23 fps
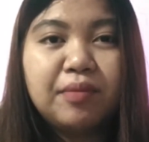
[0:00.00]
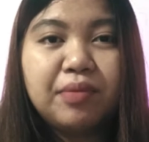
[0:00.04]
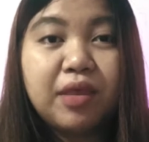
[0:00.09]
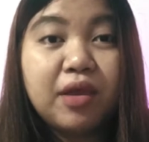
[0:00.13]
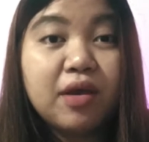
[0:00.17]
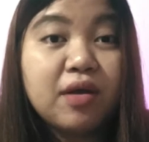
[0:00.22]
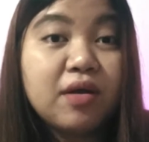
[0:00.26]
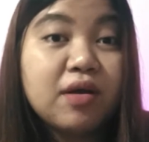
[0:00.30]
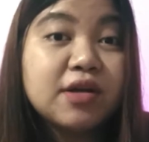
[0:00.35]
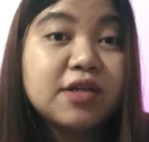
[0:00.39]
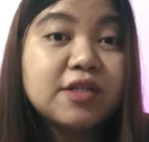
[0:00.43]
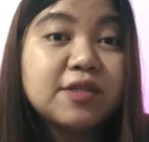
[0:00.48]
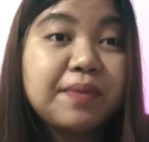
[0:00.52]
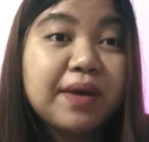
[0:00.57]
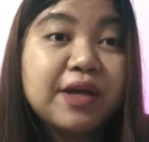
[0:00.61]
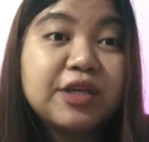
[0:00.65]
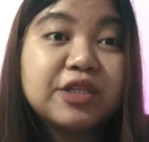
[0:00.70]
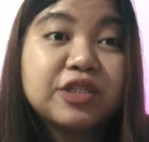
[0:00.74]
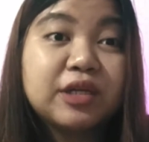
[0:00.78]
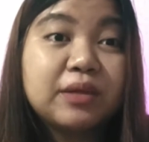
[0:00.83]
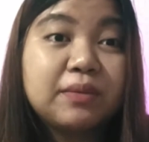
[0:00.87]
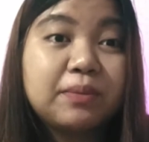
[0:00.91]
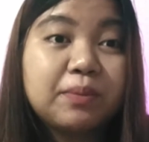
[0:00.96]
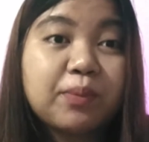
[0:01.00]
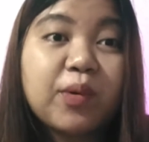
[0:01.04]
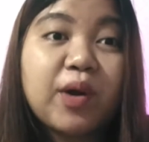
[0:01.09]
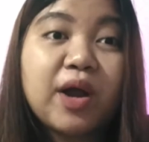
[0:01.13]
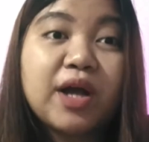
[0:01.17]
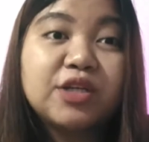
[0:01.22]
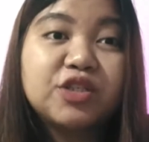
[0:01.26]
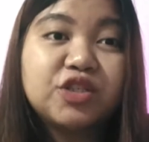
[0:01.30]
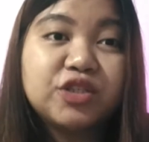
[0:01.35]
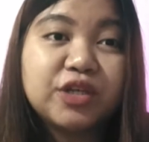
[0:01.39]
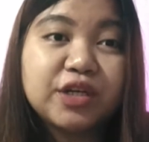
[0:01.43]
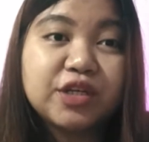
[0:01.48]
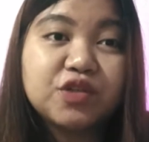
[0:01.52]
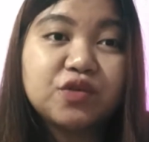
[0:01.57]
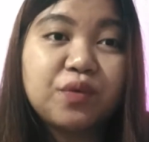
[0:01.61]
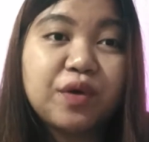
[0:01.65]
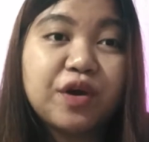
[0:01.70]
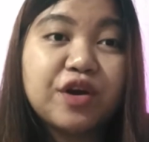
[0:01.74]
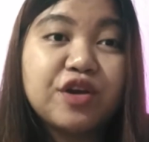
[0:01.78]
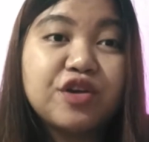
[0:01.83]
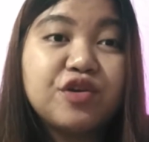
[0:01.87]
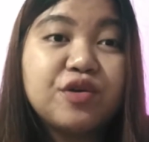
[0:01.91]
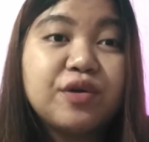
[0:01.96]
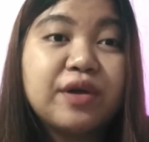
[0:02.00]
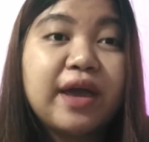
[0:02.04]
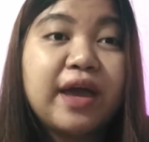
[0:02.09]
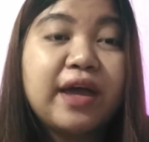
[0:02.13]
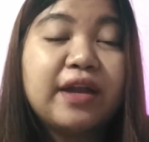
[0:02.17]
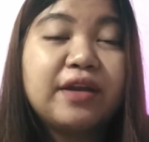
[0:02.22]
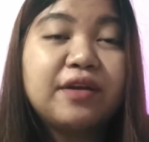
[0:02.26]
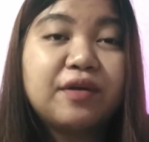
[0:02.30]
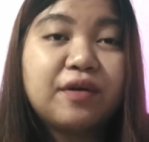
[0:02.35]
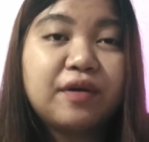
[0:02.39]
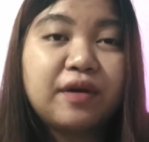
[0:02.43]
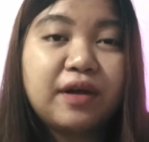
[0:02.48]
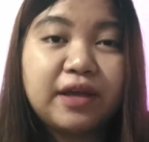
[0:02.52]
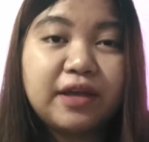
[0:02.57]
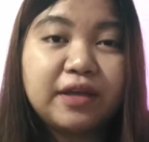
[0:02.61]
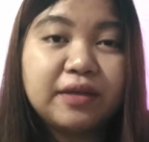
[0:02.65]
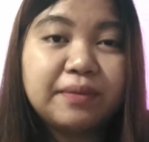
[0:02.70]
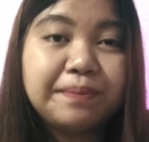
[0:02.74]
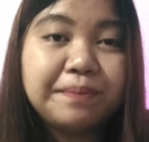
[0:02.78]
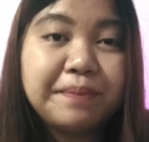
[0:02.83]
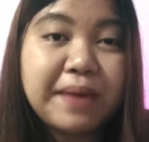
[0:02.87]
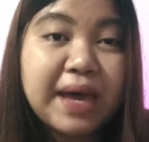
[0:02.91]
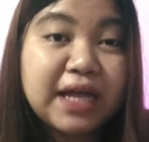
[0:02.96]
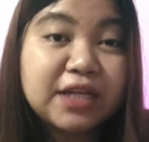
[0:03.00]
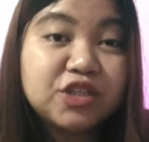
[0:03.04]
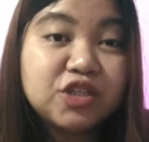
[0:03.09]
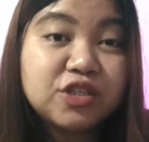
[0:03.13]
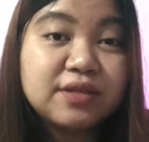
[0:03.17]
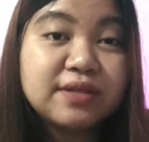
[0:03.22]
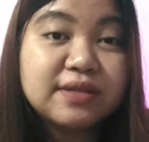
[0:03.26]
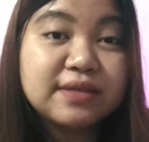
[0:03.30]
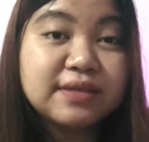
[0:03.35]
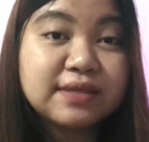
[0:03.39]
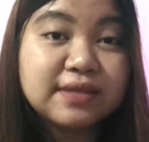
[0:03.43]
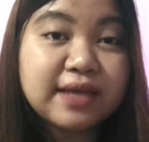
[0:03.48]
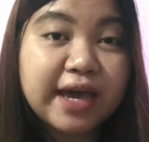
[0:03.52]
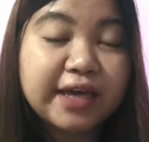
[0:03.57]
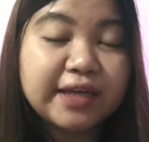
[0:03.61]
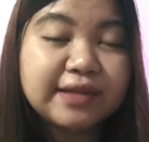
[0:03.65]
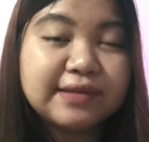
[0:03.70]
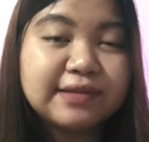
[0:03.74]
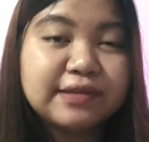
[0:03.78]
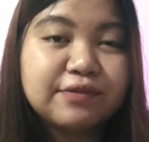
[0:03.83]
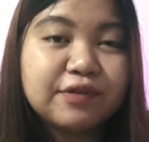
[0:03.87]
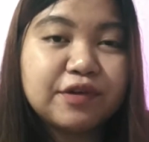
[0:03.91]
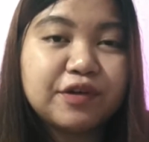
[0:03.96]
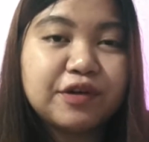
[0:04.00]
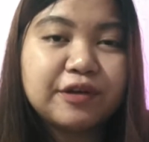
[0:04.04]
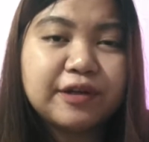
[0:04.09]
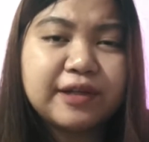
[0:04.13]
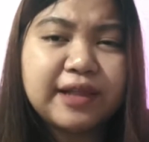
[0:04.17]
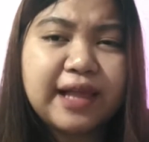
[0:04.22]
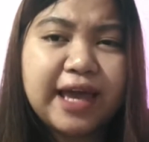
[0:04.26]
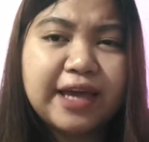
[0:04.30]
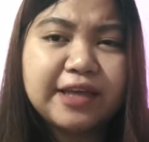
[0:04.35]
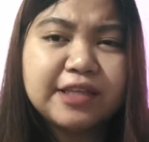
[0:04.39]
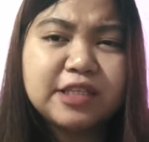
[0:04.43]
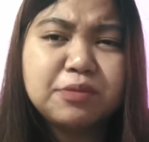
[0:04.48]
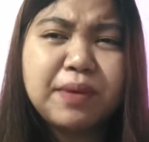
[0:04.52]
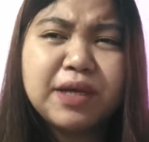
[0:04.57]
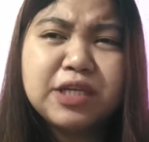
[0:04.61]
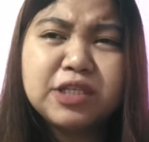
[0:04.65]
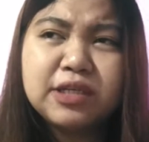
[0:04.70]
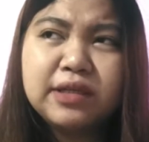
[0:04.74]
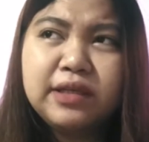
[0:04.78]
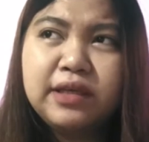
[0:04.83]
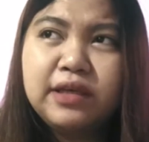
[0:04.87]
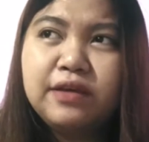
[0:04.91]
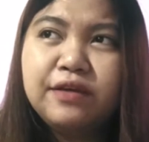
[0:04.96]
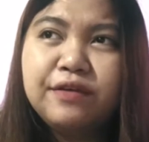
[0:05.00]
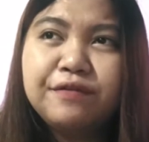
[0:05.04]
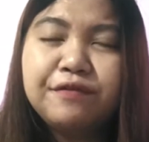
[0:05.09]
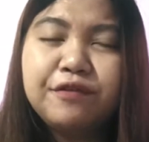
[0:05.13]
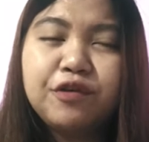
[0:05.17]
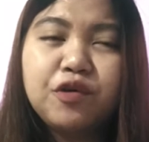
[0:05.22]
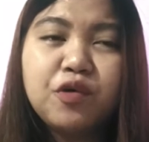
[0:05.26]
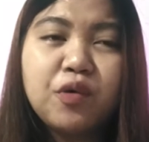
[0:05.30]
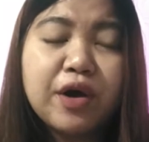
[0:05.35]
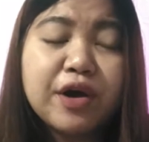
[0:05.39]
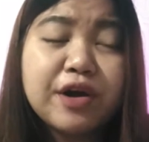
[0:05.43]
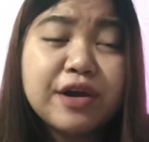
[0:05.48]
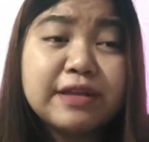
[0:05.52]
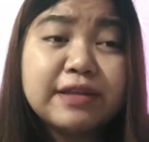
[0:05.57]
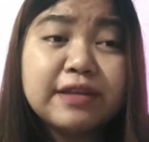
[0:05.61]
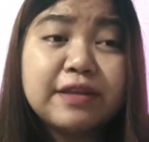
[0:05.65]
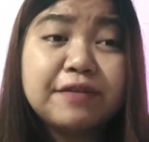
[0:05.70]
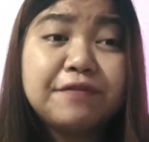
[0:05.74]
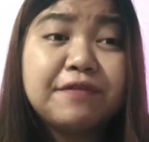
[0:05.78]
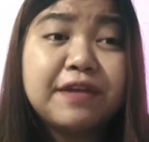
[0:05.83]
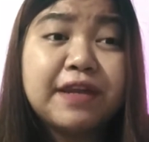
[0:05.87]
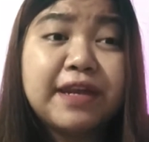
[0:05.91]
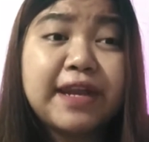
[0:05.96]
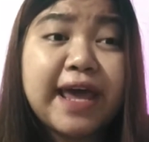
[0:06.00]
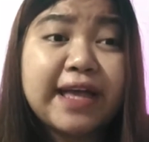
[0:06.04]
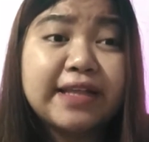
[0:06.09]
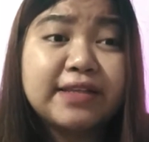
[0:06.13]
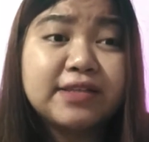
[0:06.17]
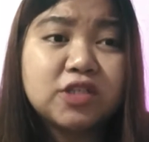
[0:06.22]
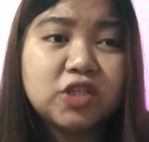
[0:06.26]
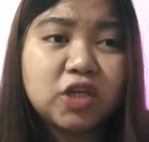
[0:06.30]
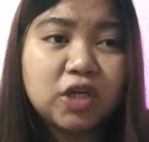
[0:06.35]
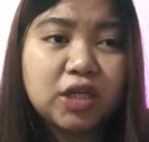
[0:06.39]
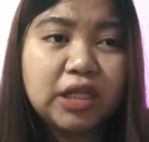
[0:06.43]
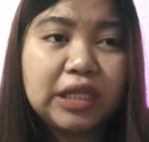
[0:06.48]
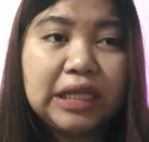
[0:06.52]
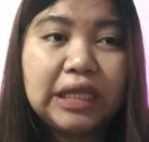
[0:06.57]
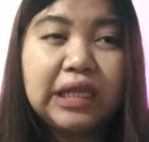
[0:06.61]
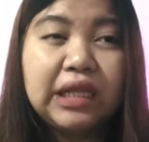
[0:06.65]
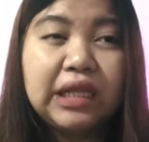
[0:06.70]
there are special projects where you can create badge designs for your clients, especially if you are in the financial